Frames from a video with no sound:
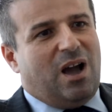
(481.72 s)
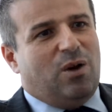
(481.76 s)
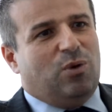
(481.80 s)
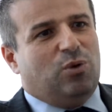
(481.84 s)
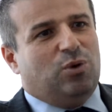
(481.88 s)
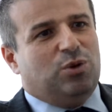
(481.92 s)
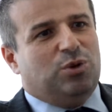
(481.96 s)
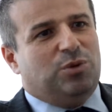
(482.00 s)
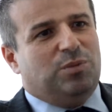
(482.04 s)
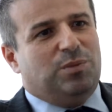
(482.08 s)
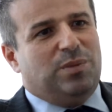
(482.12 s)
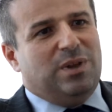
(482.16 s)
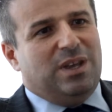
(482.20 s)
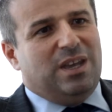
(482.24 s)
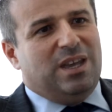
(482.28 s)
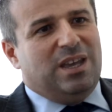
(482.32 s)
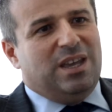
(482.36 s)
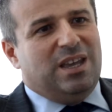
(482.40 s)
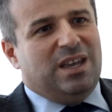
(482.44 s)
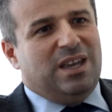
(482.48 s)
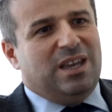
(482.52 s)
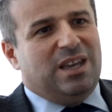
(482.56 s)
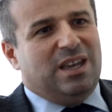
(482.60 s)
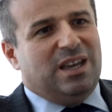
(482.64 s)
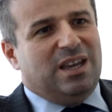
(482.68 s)
would
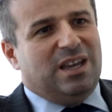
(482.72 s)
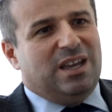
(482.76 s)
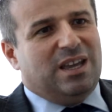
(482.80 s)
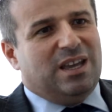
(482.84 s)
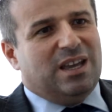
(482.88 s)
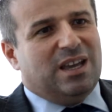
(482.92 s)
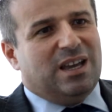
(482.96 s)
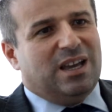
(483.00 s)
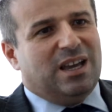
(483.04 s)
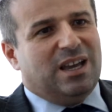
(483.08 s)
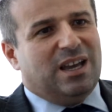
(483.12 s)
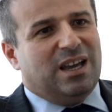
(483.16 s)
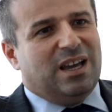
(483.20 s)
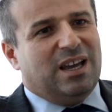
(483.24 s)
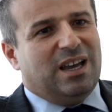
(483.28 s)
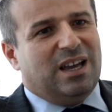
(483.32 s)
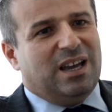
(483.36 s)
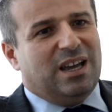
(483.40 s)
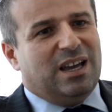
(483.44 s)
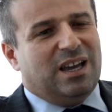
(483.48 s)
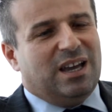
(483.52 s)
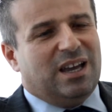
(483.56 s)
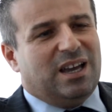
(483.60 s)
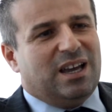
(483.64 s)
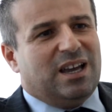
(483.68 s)
be
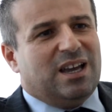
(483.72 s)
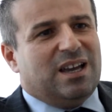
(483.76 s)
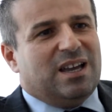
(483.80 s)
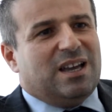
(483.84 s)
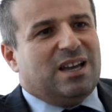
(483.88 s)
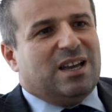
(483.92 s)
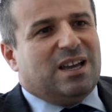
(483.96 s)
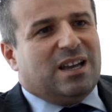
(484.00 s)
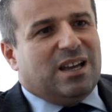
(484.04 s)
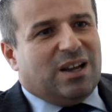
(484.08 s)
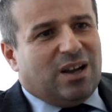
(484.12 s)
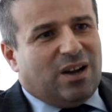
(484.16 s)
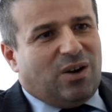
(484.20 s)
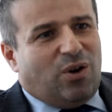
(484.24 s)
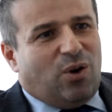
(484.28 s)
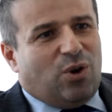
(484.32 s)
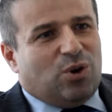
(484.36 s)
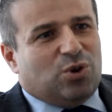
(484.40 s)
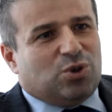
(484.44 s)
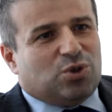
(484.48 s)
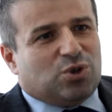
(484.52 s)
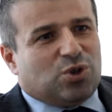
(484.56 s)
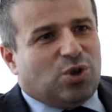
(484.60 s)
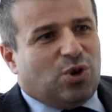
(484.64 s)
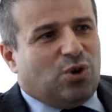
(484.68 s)

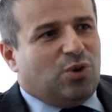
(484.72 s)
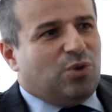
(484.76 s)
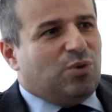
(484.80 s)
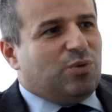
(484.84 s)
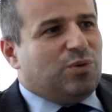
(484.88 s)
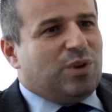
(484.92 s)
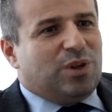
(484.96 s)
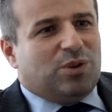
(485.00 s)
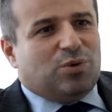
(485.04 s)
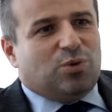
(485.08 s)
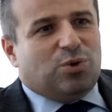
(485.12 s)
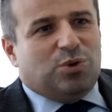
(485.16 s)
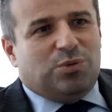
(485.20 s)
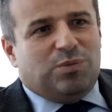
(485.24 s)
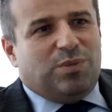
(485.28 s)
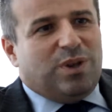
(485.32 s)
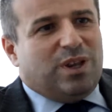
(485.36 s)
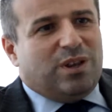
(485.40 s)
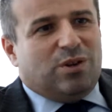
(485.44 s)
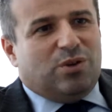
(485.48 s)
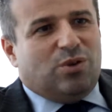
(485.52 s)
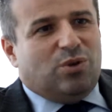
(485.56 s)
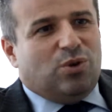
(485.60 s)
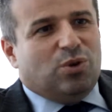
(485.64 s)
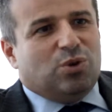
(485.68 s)
also, it would
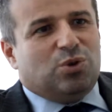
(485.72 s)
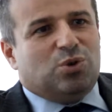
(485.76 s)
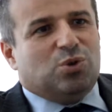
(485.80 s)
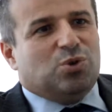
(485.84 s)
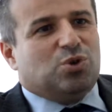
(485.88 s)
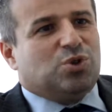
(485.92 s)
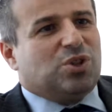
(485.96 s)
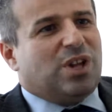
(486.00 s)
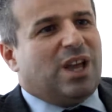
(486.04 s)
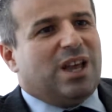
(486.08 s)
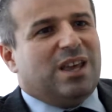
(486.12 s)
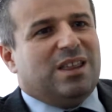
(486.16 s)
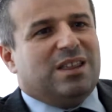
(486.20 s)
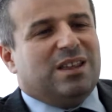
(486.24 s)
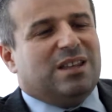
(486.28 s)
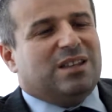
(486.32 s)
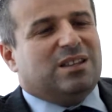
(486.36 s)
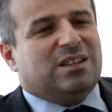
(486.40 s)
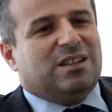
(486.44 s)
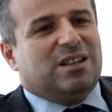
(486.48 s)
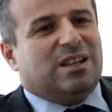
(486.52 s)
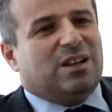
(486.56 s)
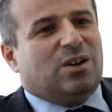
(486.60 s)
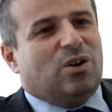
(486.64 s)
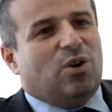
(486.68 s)
be good to say
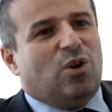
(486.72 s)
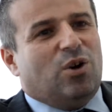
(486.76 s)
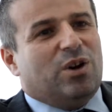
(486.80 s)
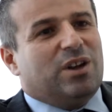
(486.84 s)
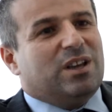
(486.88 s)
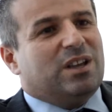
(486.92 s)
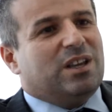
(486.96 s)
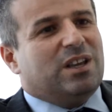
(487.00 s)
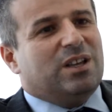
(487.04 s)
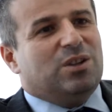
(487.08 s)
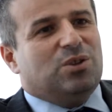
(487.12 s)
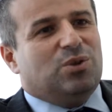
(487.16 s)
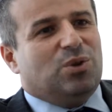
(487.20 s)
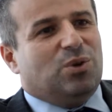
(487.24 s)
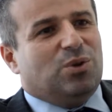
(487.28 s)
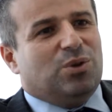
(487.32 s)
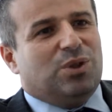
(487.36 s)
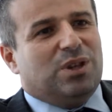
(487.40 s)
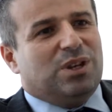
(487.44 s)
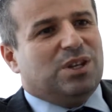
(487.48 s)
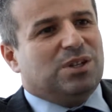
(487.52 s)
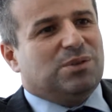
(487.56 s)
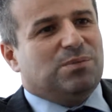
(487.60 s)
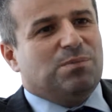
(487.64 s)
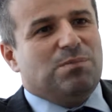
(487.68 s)
that going into
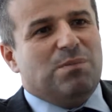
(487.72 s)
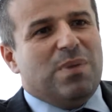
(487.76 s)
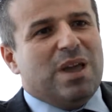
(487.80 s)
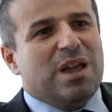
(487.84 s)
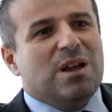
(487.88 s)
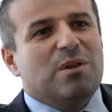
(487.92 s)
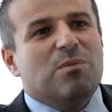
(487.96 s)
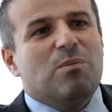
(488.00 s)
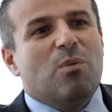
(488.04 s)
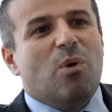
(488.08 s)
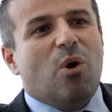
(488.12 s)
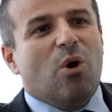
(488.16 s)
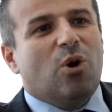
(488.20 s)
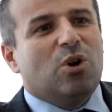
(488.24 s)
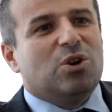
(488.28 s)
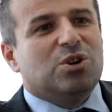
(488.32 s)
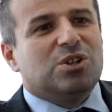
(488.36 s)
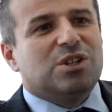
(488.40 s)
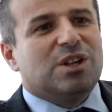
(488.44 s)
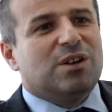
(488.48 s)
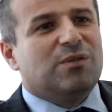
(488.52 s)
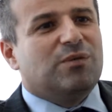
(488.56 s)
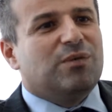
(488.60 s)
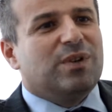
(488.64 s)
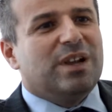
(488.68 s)
these big malls
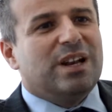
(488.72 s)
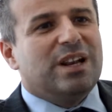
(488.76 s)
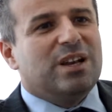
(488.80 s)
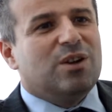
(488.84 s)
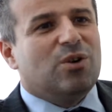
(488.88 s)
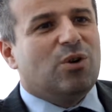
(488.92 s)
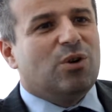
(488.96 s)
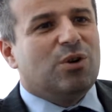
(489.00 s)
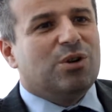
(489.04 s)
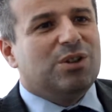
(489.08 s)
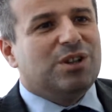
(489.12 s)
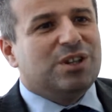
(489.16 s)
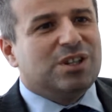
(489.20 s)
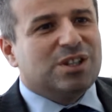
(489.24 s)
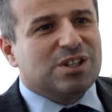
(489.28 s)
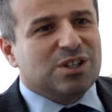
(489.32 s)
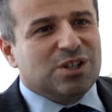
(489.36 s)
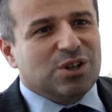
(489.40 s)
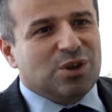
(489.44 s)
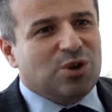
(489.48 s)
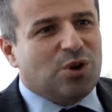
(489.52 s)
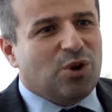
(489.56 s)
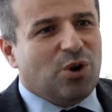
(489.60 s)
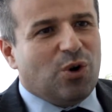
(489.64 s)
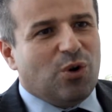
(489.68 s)
and feeling all these,
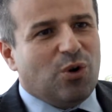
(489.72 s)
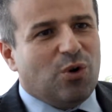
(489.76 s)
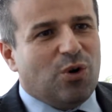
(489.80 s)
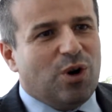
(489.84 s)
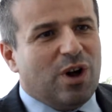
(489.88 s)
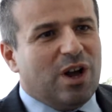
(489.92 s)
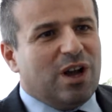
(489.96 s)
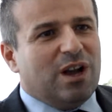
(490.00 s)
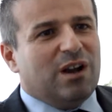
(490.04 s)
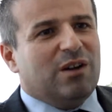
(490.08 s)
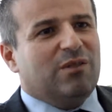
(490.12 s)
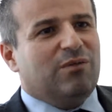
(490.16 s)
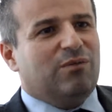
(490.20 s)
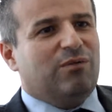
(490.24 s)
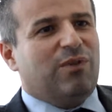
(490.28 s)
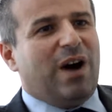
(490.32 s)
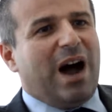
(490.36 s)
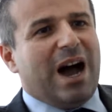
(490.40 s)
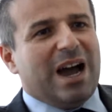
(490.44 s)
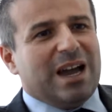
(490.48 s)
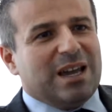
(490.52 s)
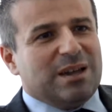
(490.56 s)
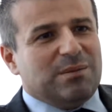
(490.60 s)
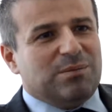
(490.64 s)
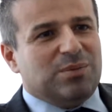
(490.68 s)
you know,
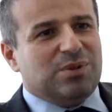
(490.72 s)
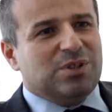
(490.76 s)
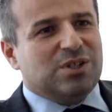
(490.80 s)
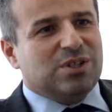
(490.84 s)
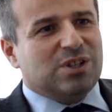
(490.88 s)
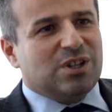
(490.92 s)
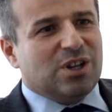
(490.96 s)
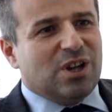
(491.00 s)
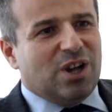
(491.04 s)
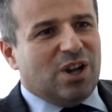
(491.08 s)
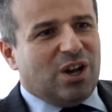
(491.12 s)
vibes,